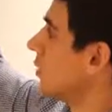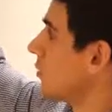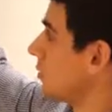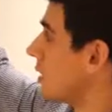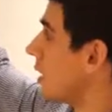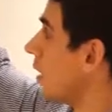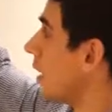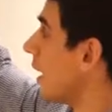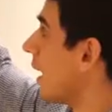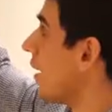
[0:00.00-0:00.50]
And you
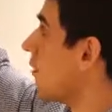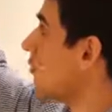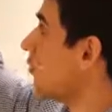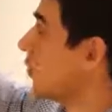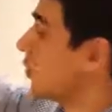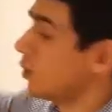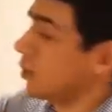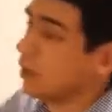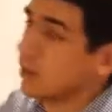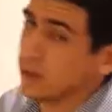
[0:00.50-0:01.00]
gotta have
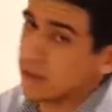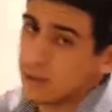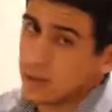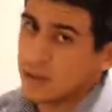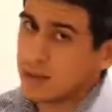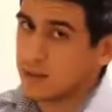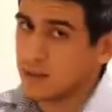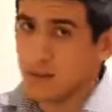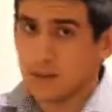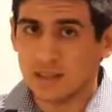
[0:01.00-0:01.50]
food.
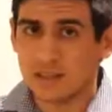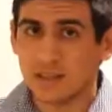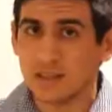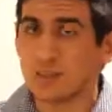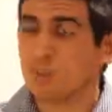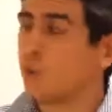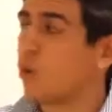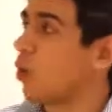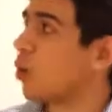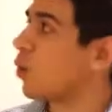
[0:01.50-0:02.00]
That's an
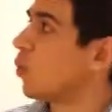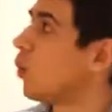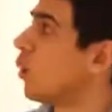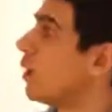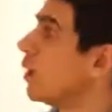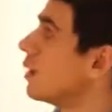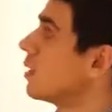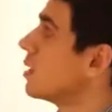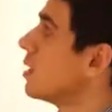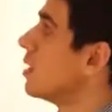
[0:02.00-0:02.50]
important
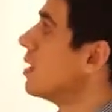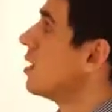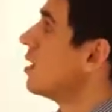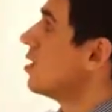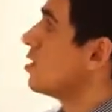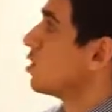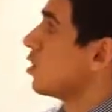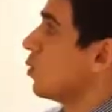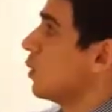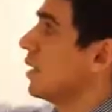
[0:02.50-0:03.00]
one.
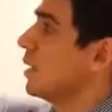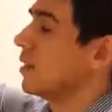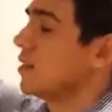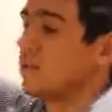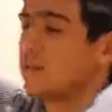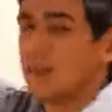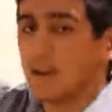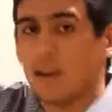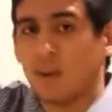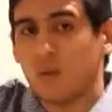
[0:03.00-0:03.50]
So we get
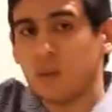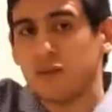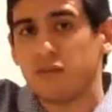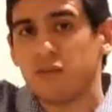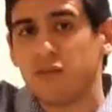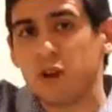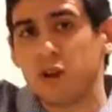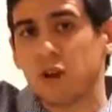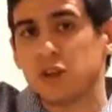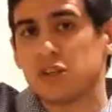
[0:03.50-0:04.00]
this out of the way
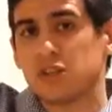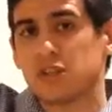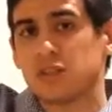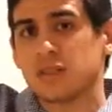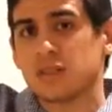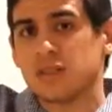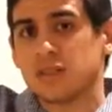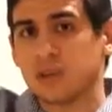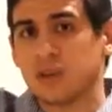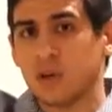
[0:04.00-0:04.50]

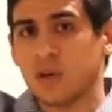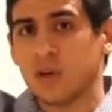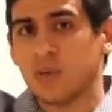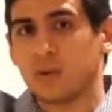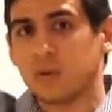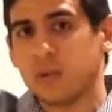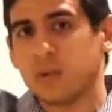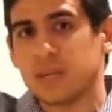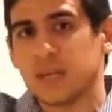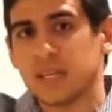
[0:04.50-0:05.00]
first, so we don't
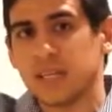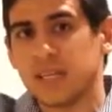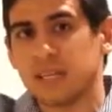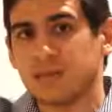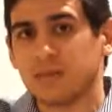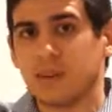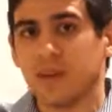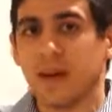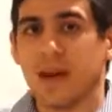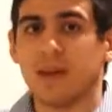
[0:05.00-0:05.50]
run the mistake
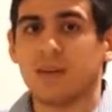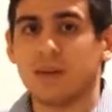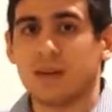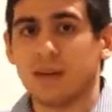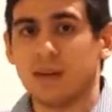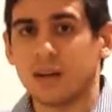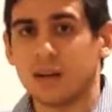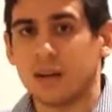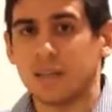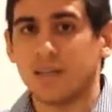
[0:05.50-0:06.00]
of not having
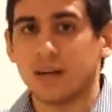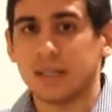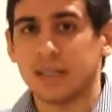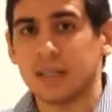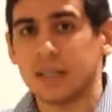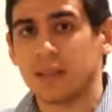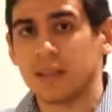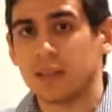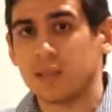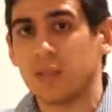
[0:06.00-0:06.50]
enough at the
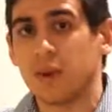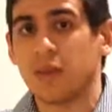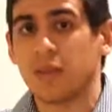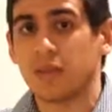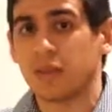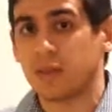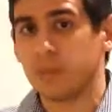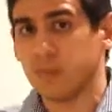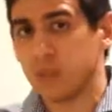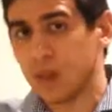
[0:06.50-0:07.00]
end of the month.
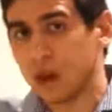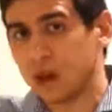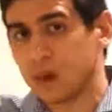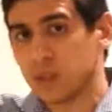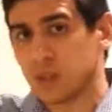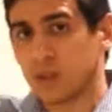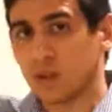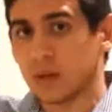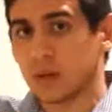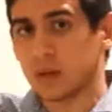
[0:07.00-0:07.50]
We
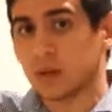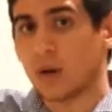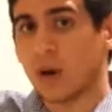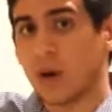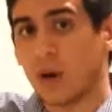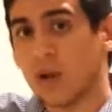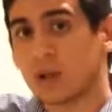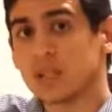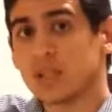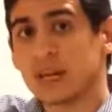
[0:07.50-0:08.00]
always want to
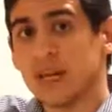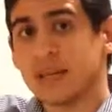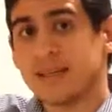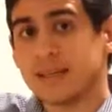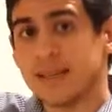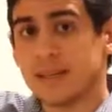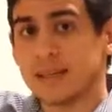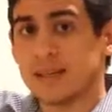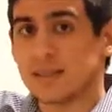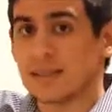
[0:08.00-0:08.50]
prioritize
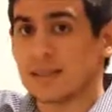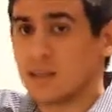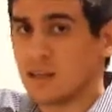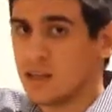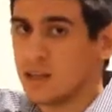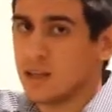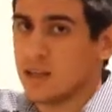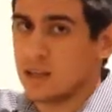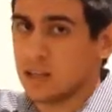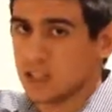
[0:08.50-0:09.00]
this,
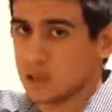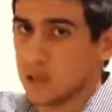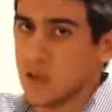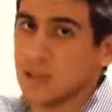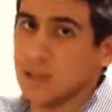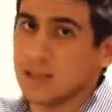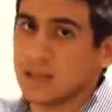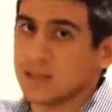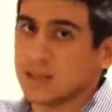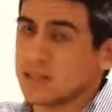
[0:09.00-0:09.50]
so we
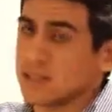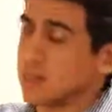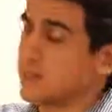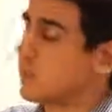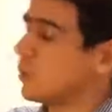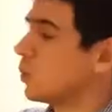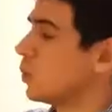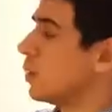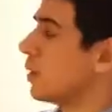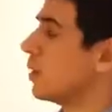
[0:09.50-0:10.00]
make it step
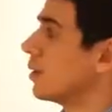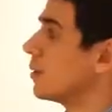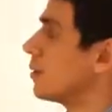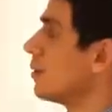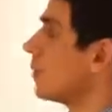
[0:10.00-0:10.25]
number 1.